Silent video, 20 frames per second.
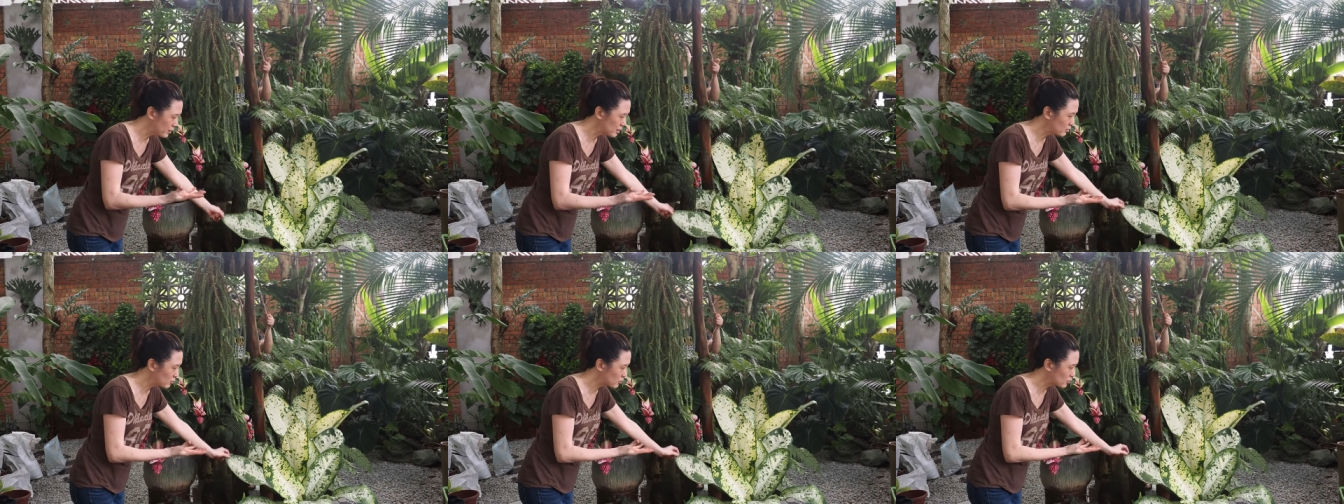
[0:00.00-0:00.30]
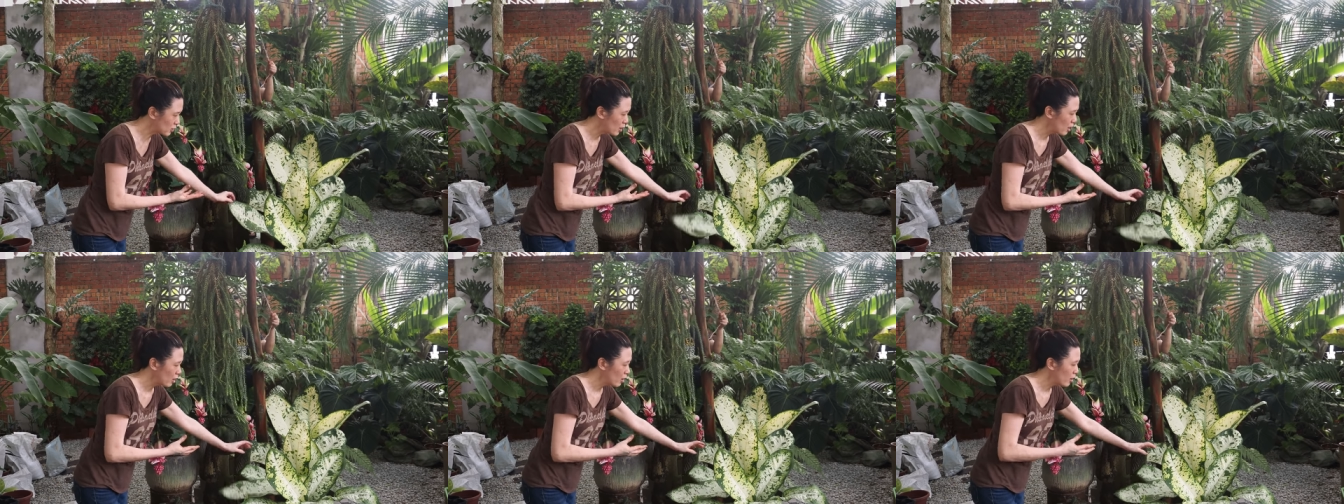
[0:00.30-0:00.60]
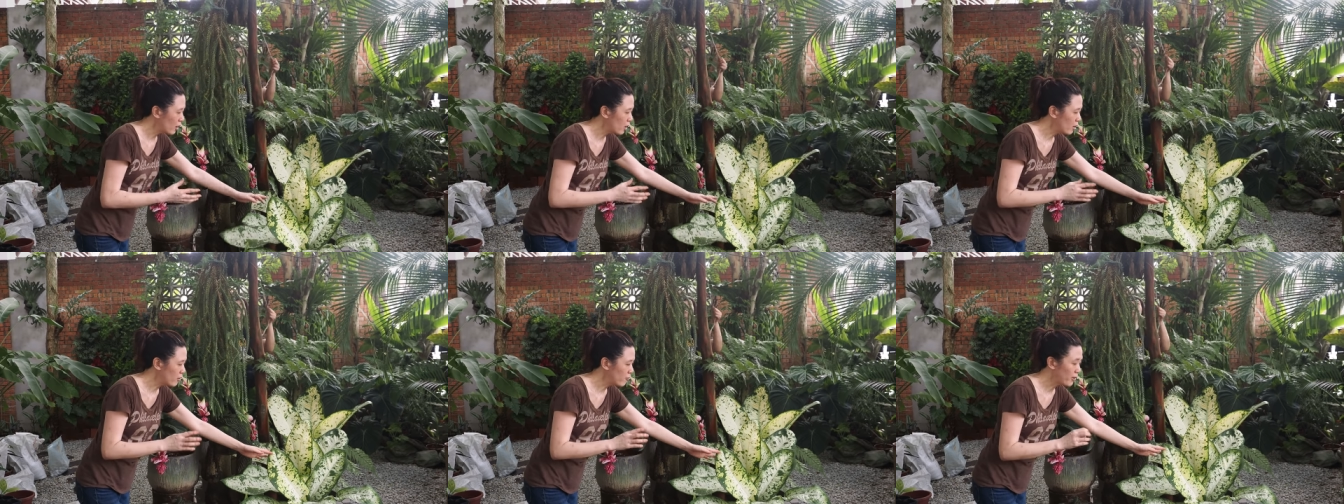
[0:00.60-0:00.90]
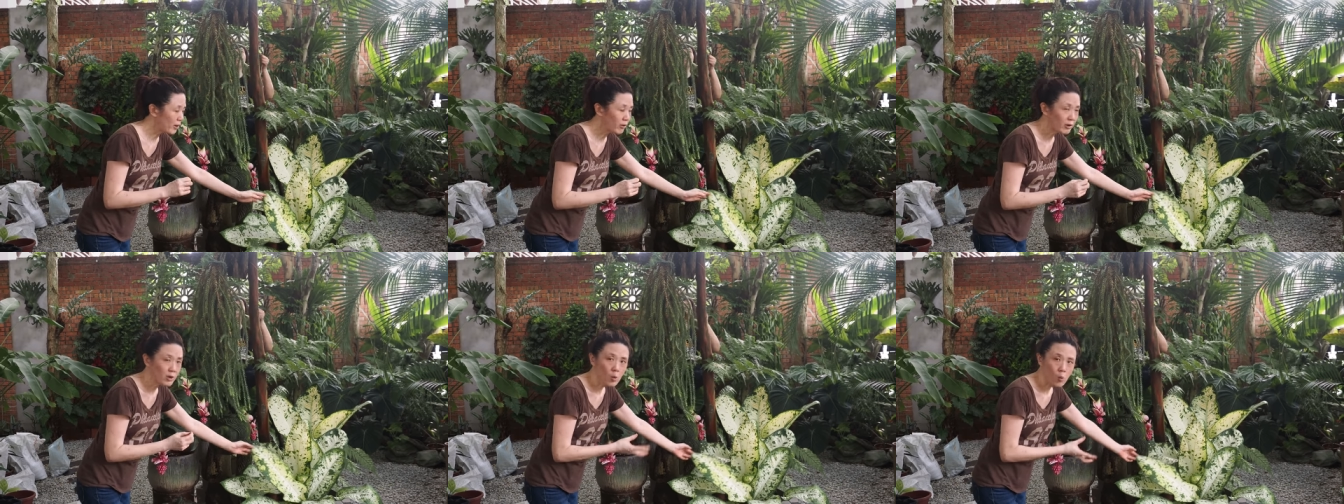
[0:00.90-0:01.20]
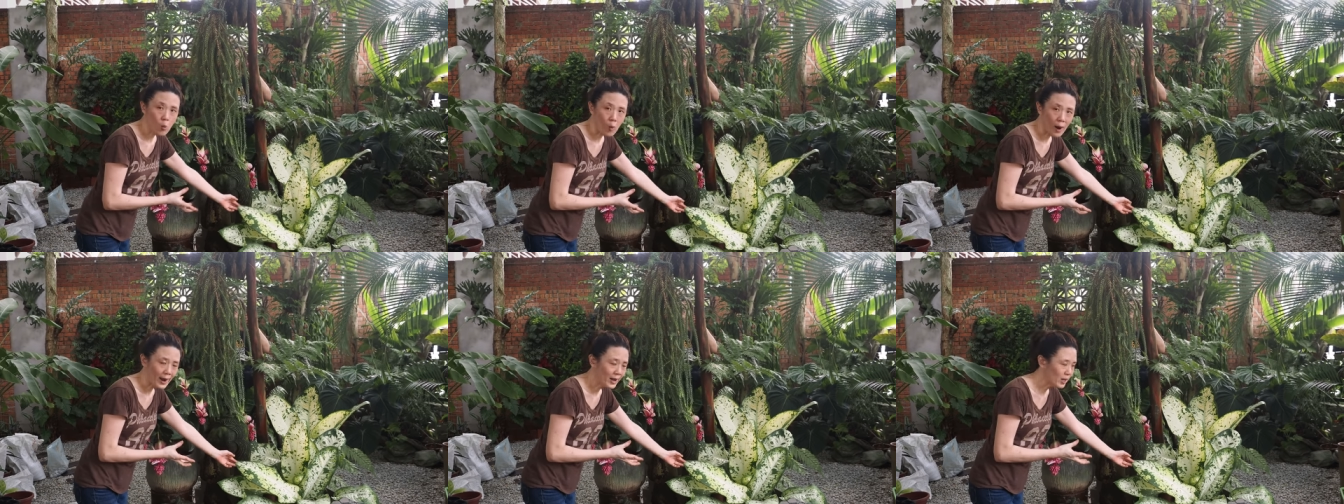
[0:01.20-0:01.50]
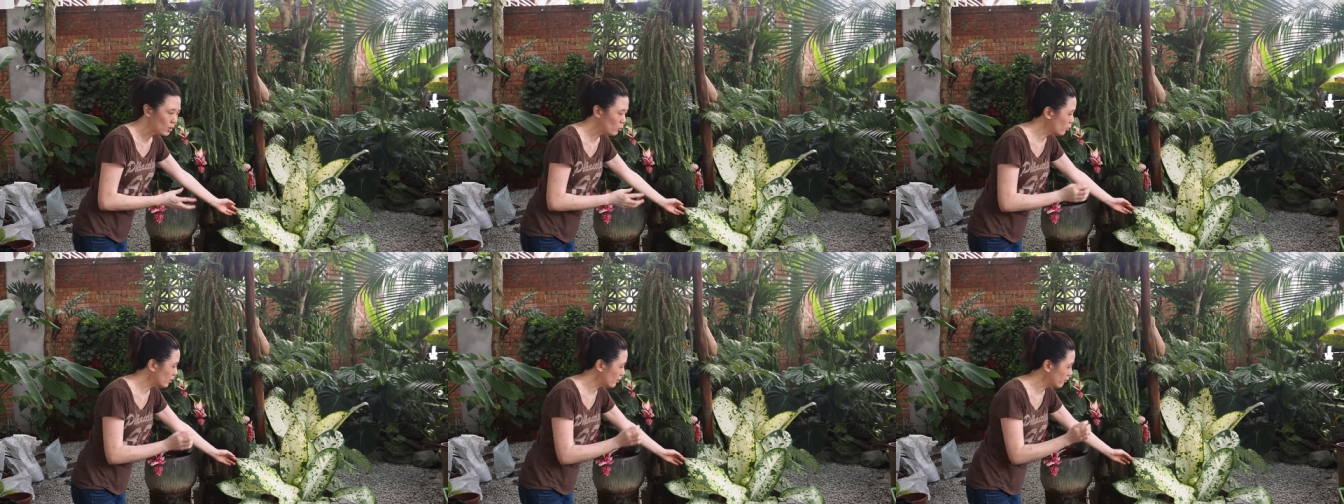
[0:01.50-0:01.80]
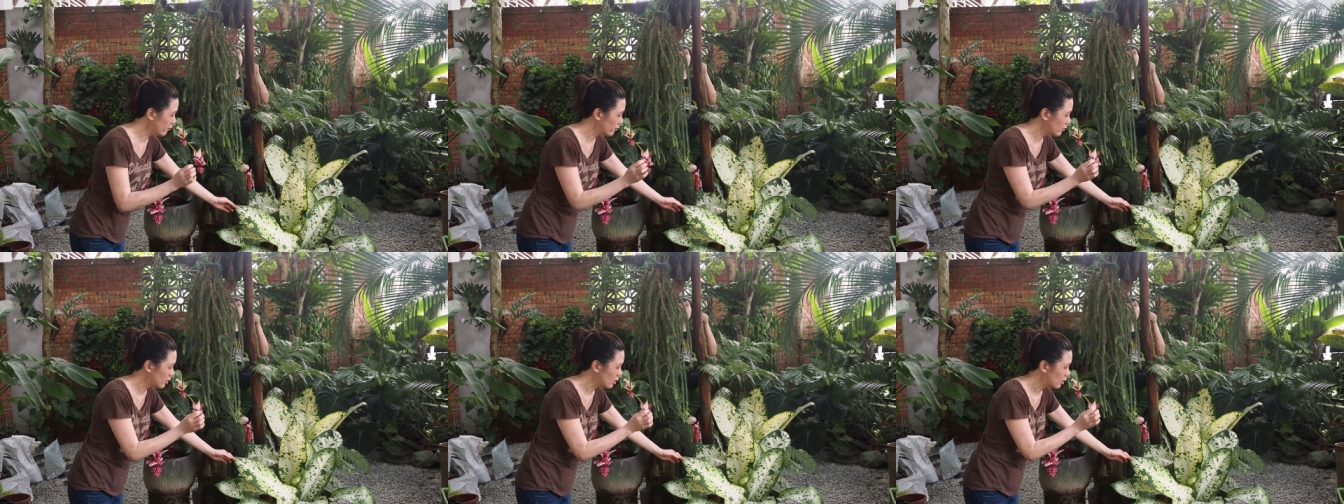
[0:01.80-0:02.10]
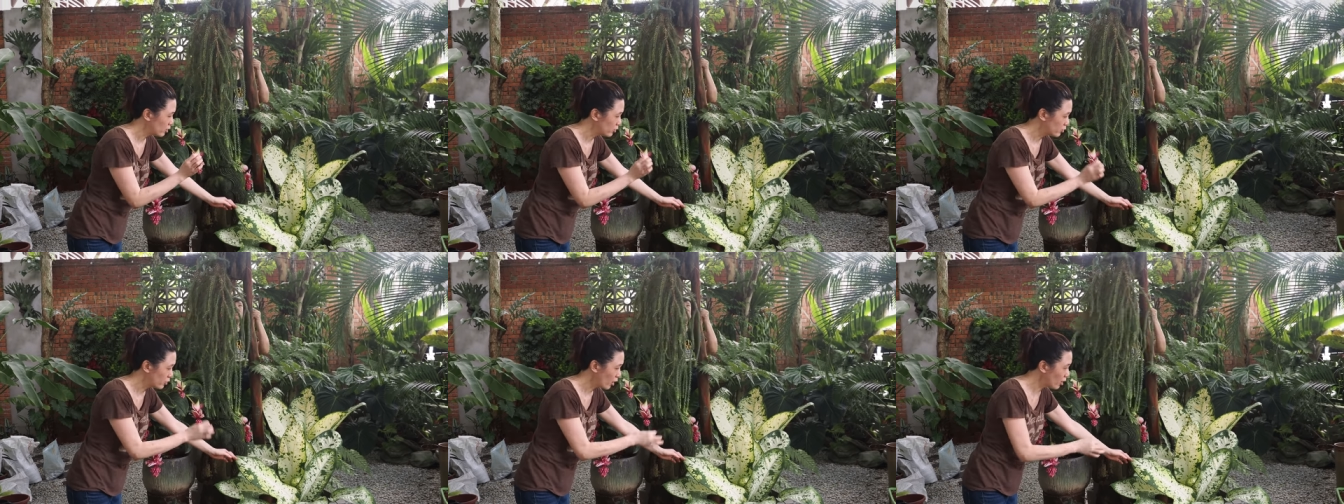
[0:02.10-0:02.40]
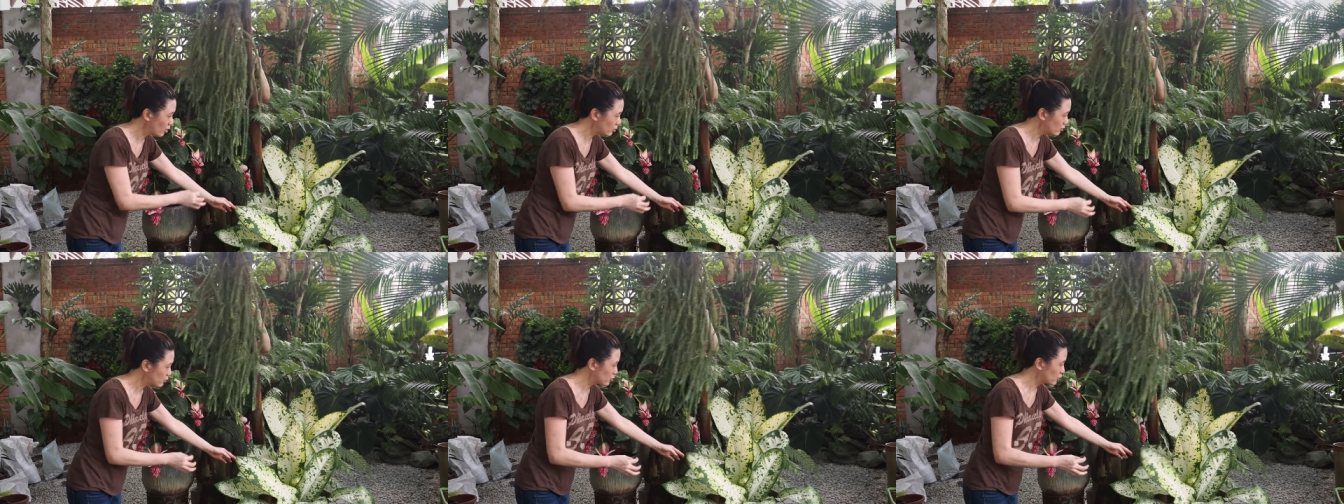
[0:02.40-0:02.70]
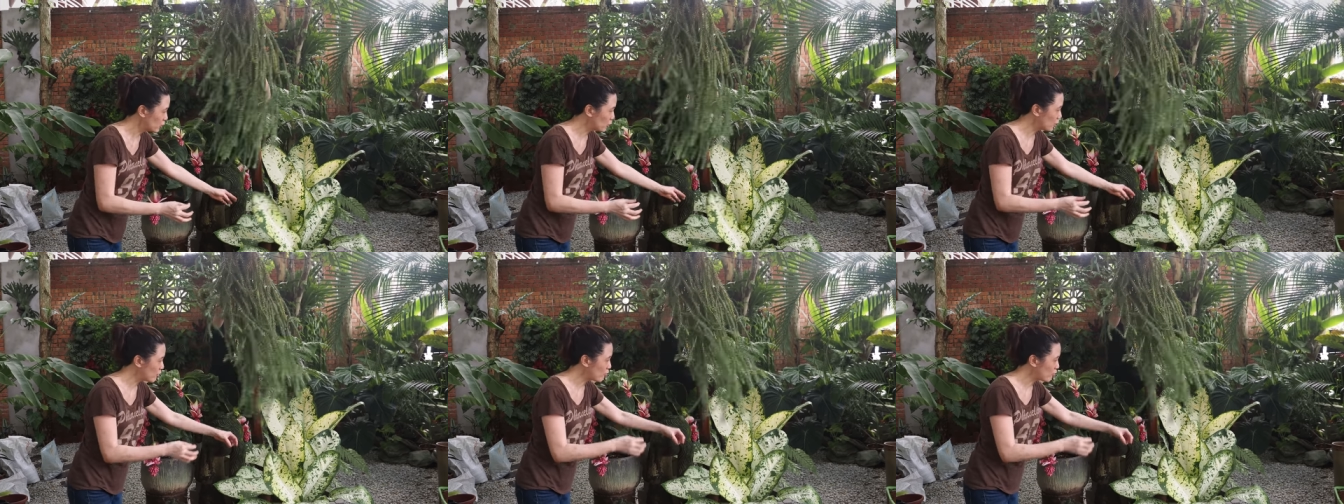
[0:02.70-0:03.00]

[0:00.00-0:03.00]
It's uh, very white with dots, so it